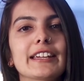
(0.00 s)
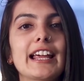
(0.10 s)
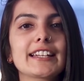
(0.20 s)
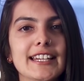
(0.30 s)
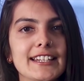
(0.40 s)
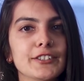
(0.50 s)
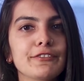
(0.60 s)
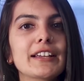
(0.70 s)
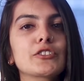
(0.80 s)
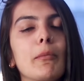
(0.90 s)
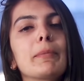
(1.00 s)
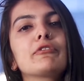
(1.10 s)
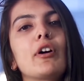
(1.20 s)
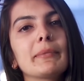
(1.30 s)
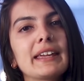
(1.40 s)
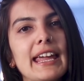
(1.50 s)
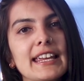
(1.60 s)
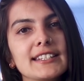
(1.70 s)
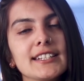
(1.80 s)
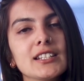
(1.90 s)
You can identify top performing
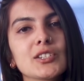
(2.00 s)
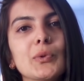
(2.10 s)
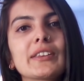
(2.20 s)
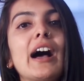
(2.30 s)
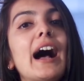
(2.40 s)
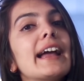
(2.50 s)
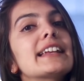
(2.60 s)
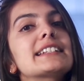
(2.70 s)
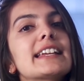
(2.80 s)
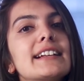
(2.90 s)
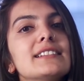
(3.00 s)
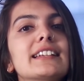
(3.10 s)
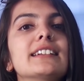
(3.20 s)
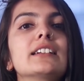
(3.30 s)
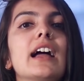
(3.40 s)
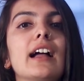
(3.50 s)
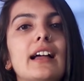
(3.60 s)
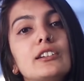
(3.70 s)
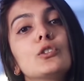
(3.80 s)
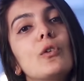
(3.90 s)
A S I Ns with high sales and
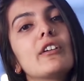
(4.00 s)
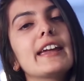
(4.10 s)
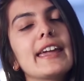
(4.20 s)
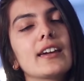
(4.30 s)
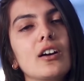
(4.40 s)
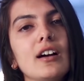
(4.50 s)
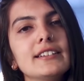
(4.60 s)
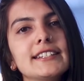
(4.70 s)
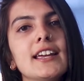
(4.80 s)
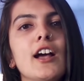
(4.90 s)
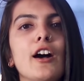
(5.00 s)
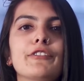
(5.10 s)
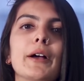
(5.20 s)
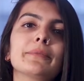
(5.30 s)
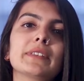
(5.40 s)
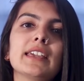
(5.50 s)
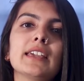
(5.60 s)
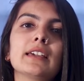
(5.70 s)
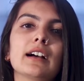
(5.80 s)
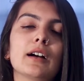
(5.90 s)
at a lower A C O S from
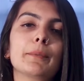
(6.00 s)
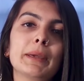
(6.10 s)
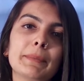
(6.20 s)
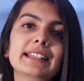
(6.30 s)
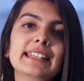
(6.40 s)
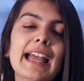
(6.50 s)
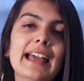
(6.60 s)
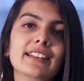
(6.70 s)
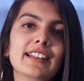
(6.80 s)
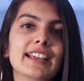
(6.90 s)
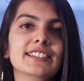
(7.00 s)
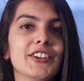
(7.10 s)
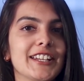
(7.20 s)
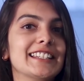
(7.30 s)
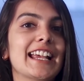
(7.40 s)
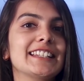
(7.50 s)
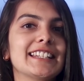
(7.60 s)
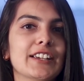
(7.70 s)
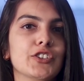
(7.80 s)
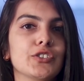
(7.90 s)
the uh, P P C analyzer
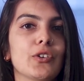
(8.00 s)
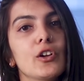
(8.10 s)
insight section.